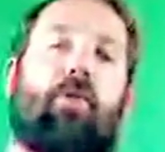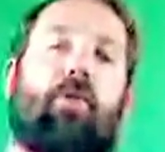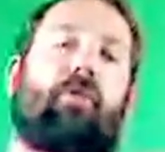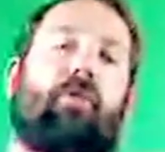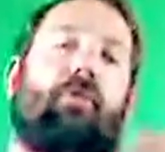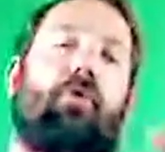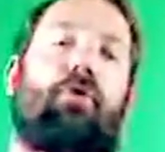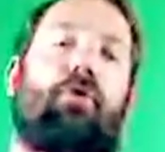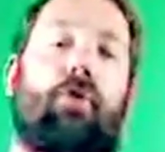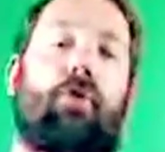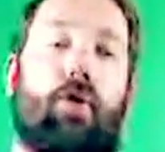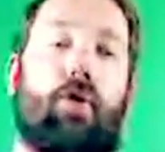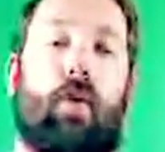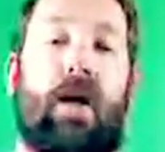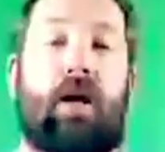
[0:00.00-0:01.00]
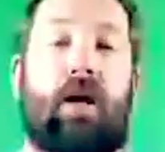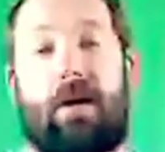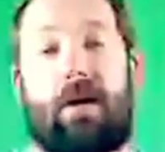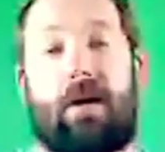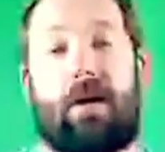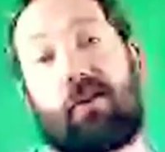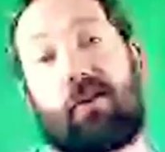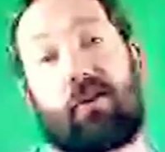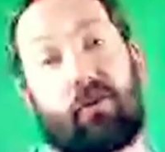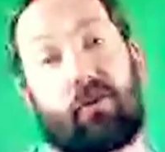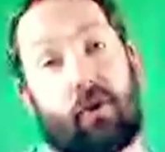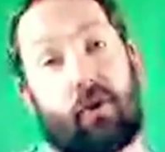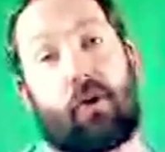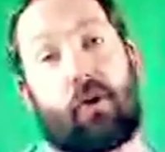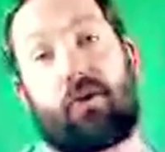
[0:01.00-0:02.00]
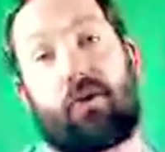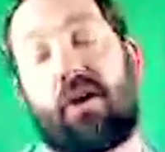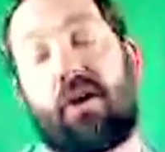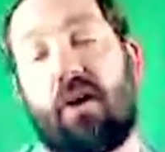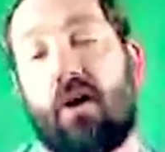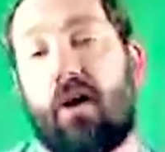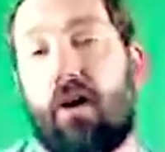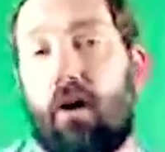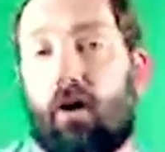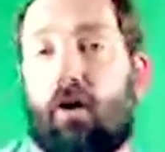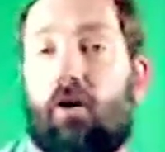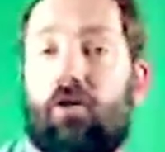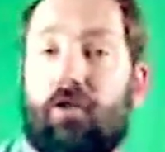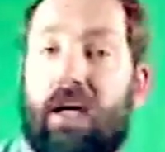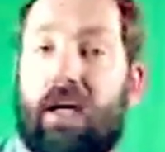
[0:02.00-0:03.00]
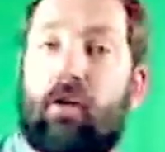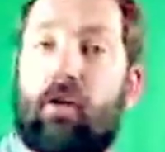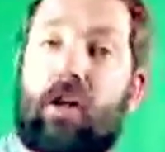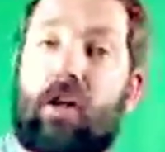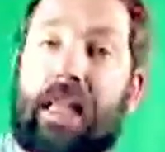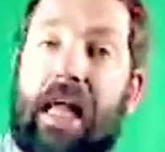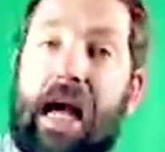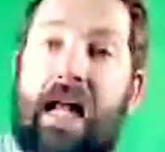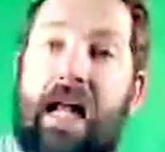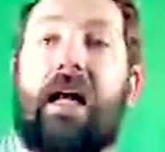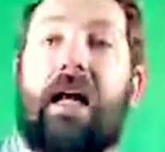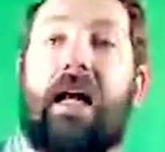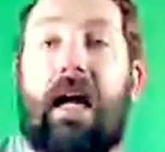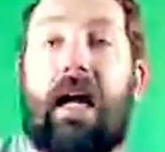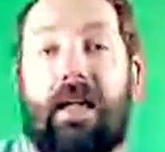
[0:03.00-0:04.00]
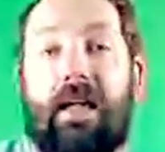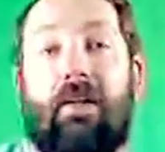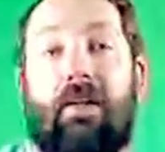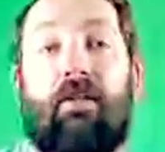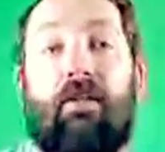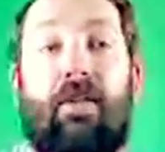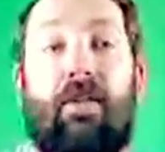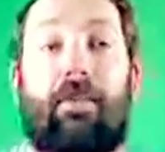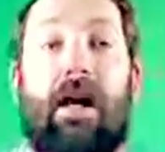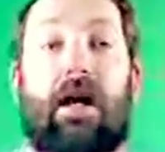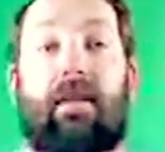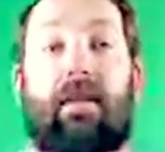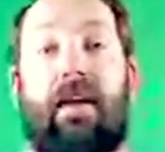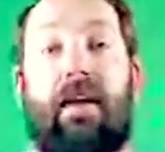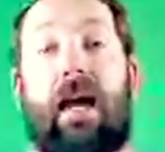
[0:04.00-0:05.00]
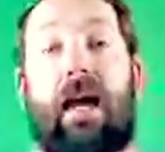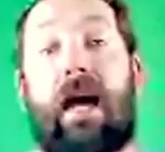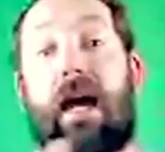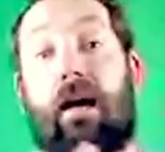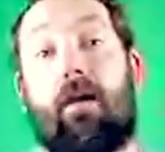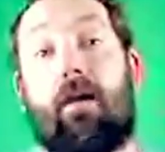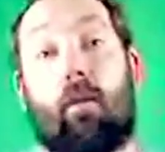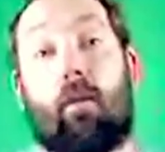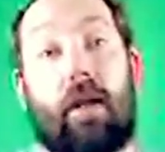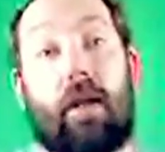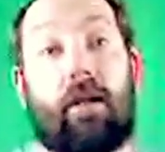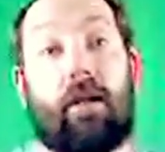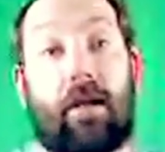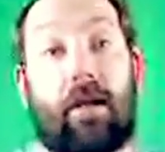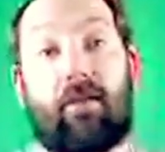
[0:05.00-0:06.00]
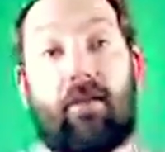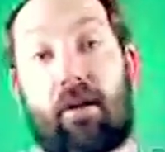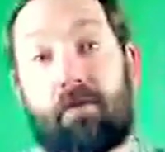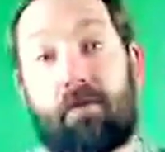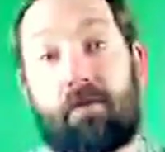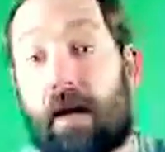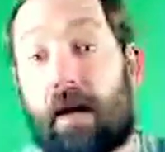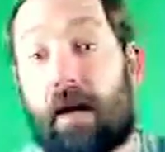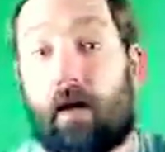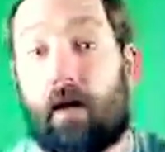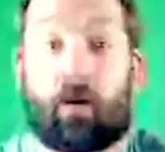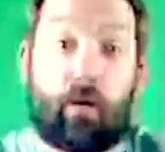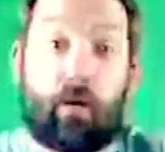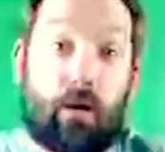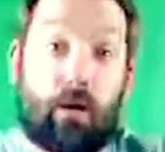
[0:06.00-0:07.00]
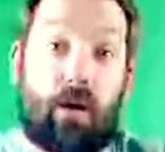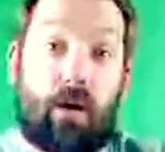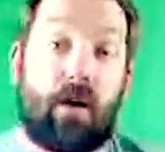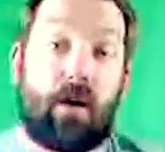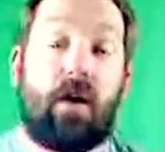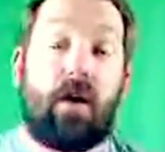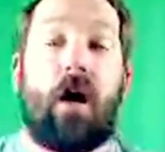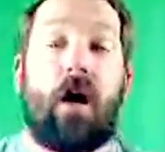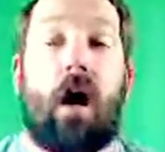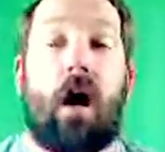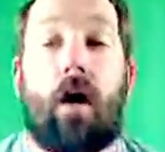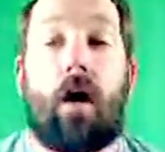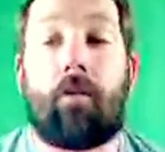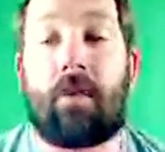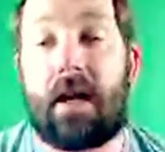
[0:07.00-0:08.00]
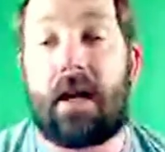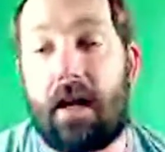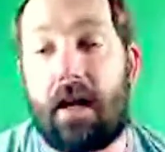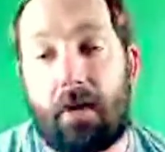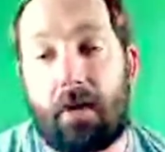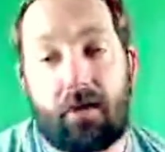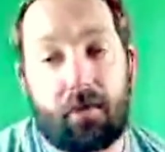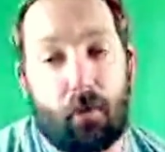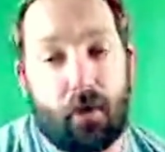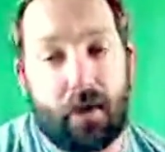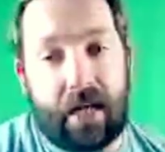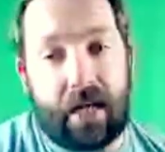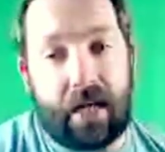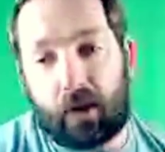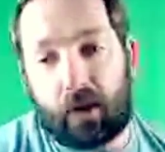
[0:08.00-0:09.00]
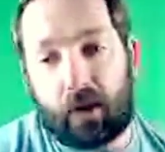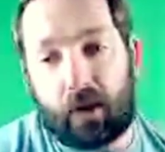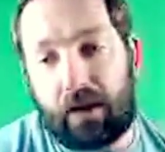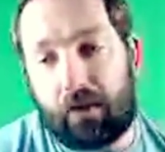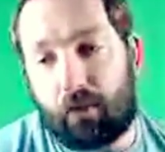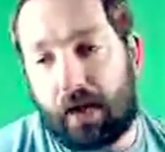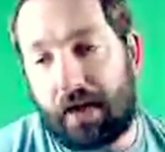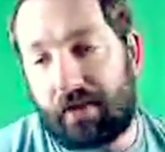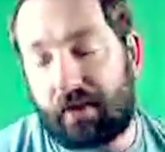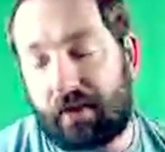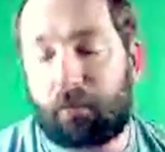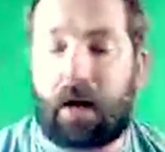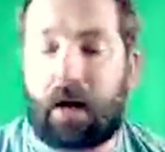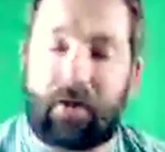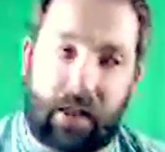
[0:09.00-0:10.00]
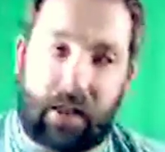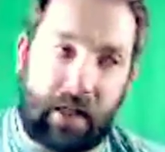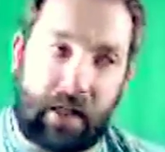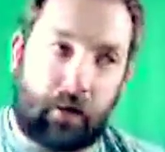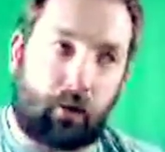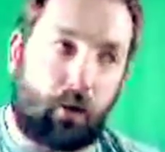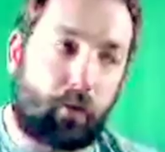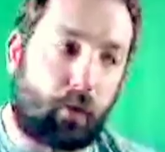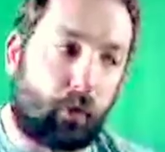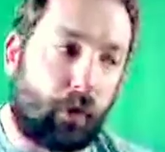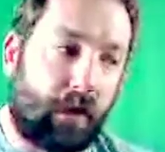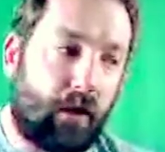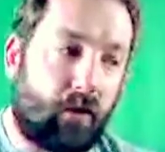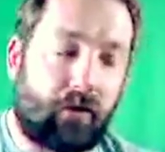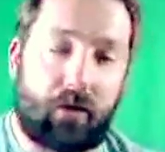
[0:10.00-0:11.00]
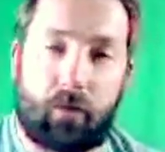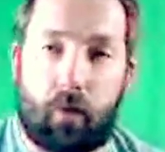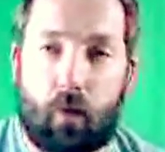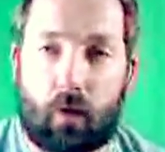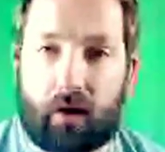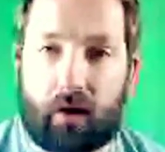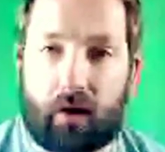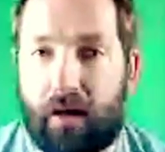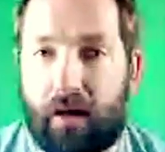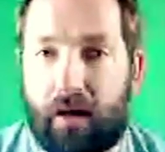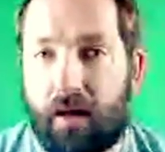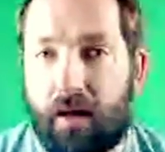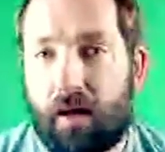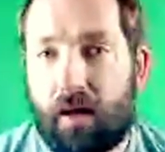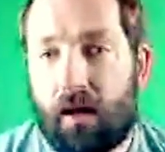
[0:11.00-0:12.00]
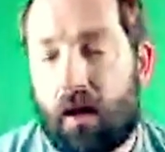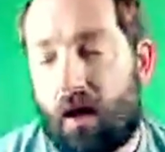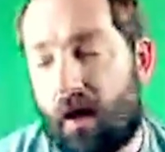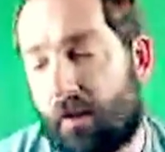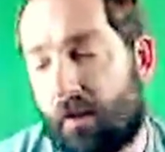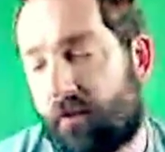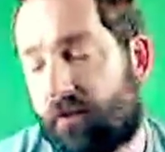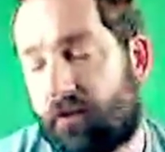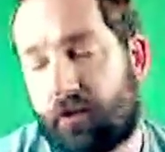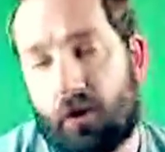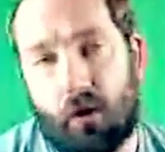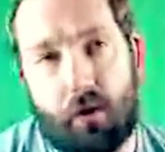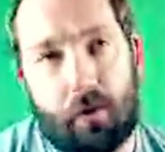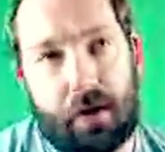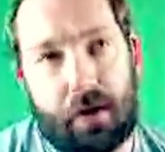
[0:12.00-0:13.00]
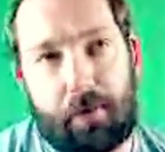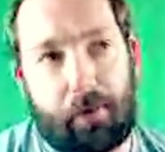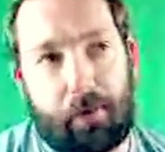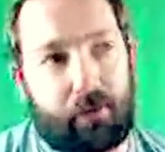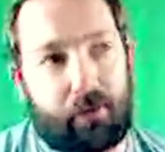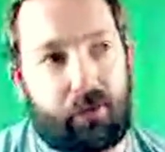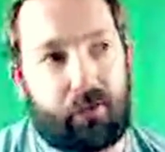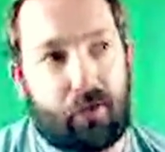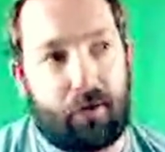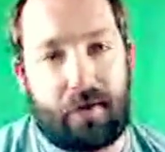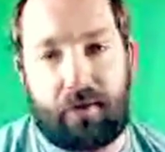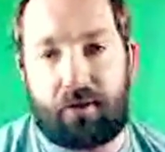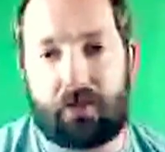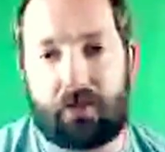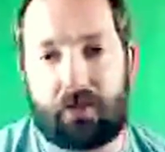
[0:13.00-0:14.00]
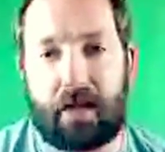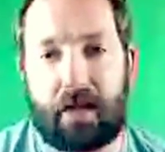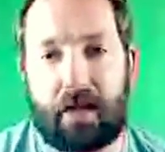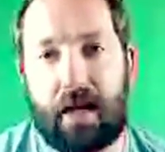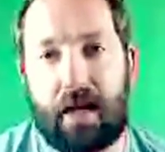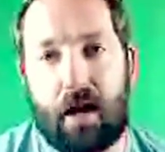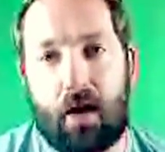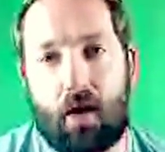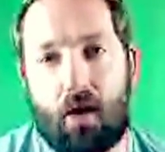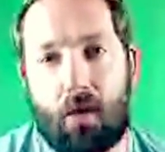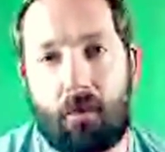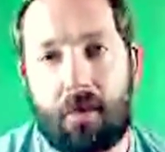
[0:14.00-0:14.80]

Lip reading: your food journal, your weight, your measurements, your photos. Your coach will take a look at that and then give you feedback, say, hey, we need to make adjustments. Hey, you're doing good. But it's more than that. We have a private client group. We're really your support community. So many people just don't have the support they need at home.